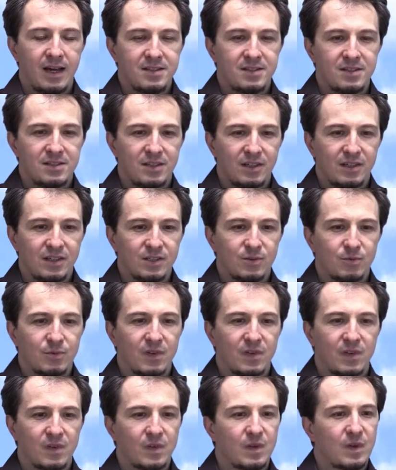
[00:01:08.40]
I'd start
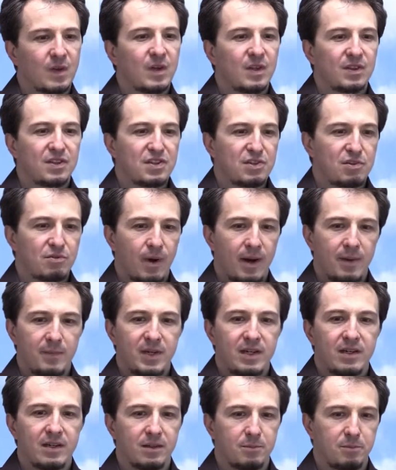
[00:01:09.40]
with
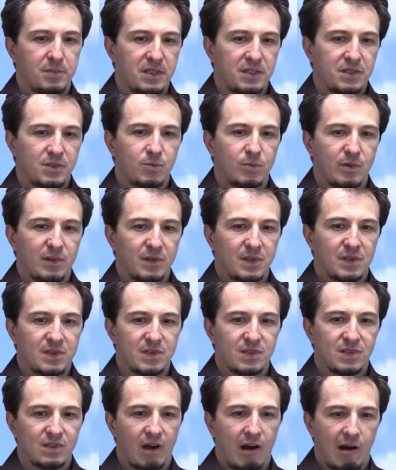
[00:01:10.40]
describing a bit what
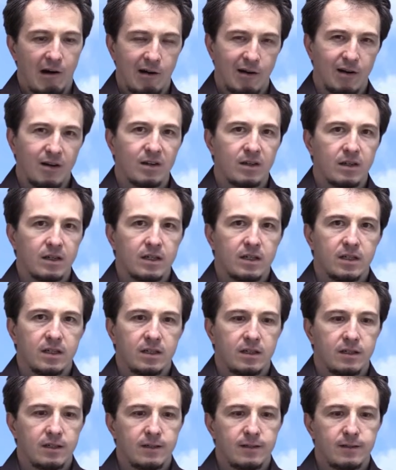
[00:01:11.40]
these are,
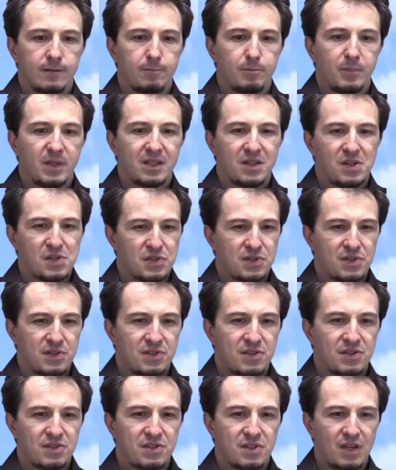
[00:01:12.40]
because
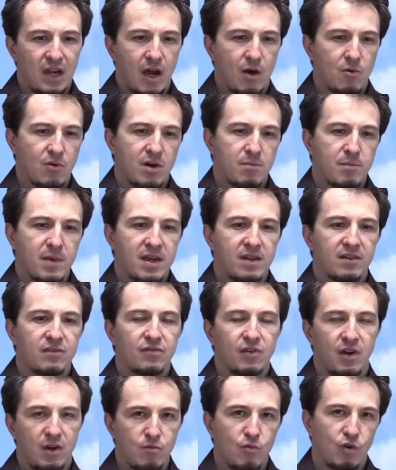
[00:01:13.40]
this is our main
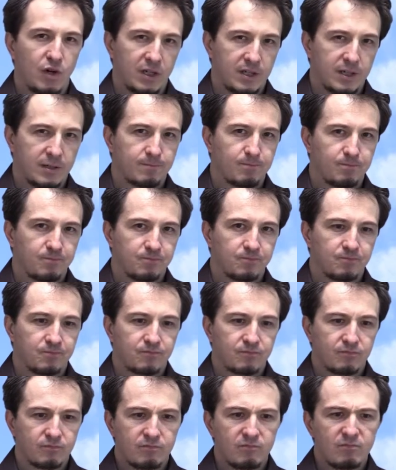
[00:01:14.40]
framework
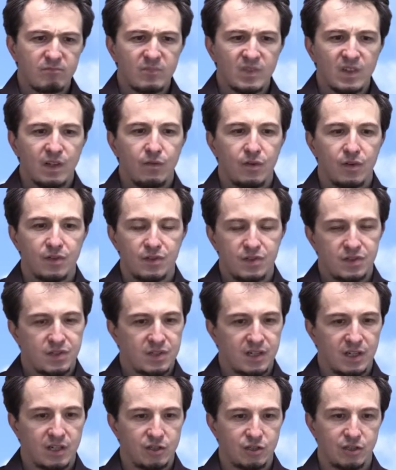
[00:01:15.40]
for the
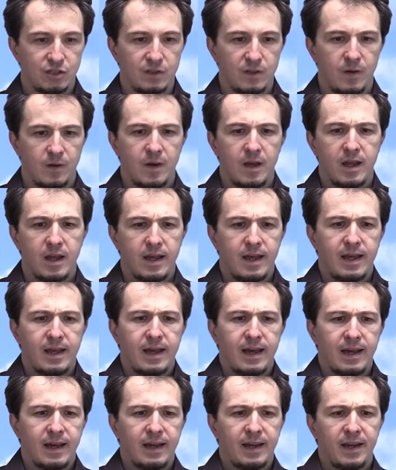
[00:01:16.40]
discussion.
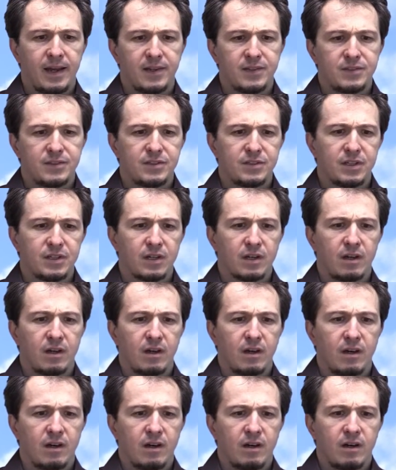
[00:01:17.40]
And
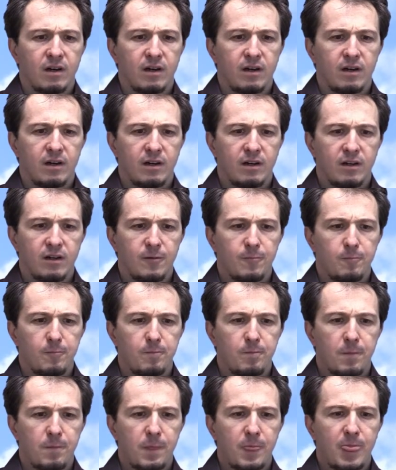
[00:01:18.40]

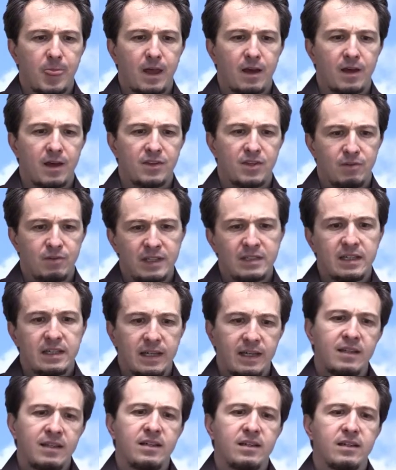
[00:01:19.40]
a direct
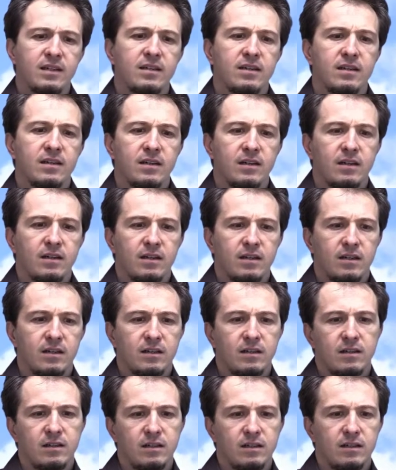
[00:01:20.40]
link
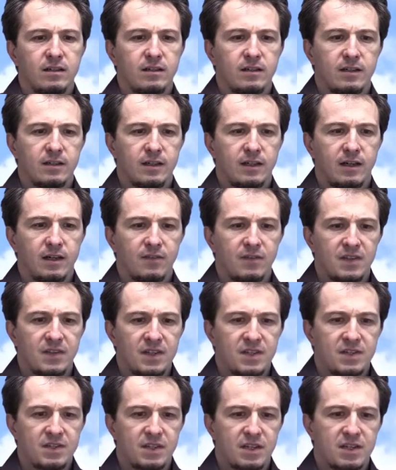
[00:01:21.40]
of
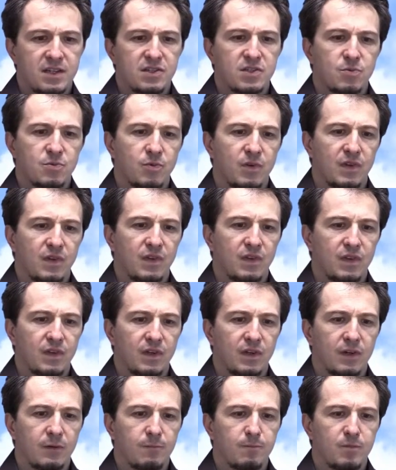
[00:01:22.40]
this is with
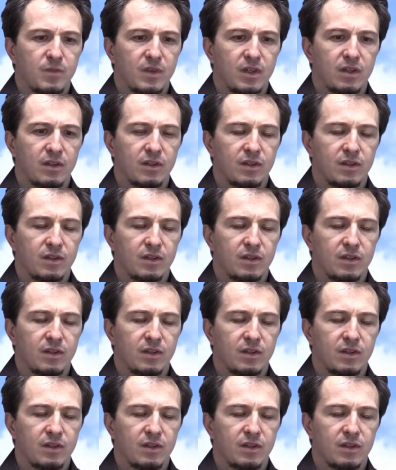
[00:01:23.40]
the